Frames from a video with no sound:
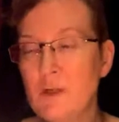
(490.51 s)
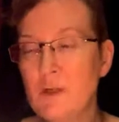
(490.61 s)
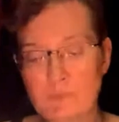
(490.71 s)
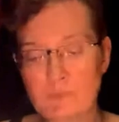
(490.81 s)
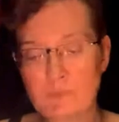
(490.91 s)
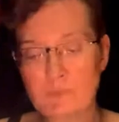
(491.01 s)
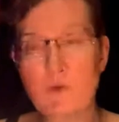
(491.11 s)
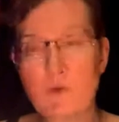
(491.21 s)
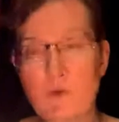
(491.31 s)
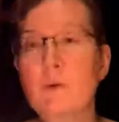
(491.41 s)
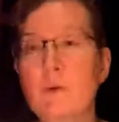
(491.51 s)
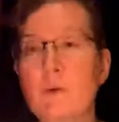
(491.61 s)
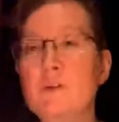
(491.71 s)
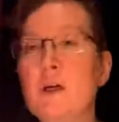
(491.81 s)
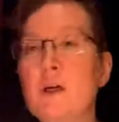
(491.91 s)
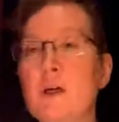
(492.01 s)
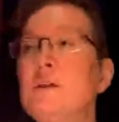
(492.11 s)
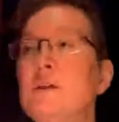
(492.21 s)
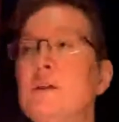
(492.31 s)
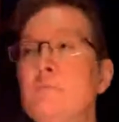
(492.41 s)
A space where there is a
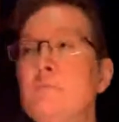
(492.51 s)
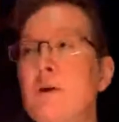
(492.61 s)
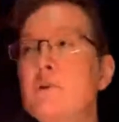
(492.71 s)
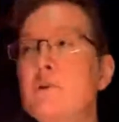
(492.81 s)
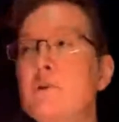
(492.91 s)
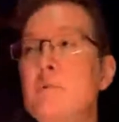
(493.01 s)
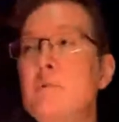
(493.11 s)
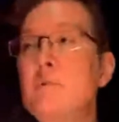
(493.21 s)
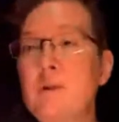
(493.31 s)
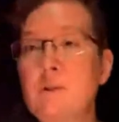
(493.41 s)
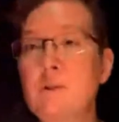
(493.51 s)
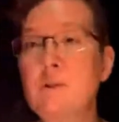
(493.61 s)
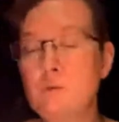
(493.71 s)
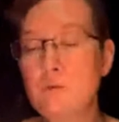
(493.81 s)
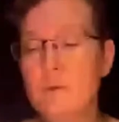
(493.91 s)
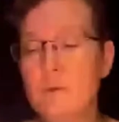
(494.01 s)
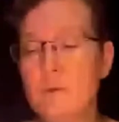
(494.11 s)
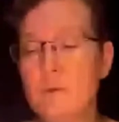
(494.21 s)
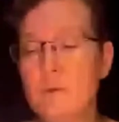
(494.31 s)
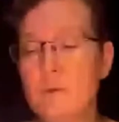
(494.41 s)
clear boundary between you
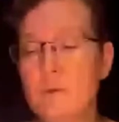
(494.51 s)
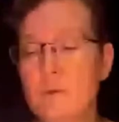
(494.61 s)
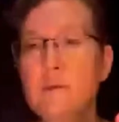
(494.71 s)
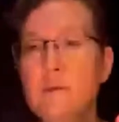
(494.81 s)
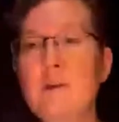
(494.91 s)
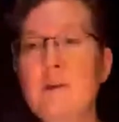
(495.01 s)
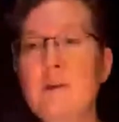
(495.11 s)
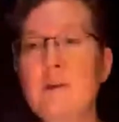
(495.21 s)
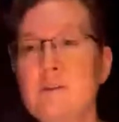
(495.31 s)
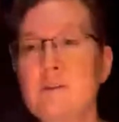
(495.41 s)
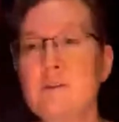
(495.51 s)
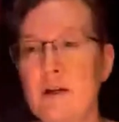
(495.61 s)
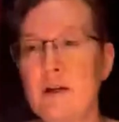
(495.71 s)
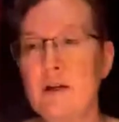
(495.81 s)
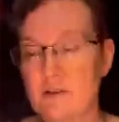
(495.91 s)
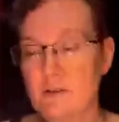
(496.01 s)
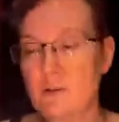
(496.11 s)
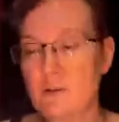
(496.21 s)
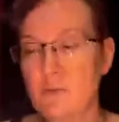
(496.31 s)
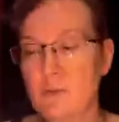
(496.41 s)
and everything that is not
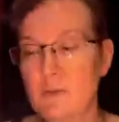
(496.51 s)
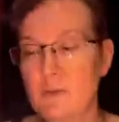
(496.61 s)
you.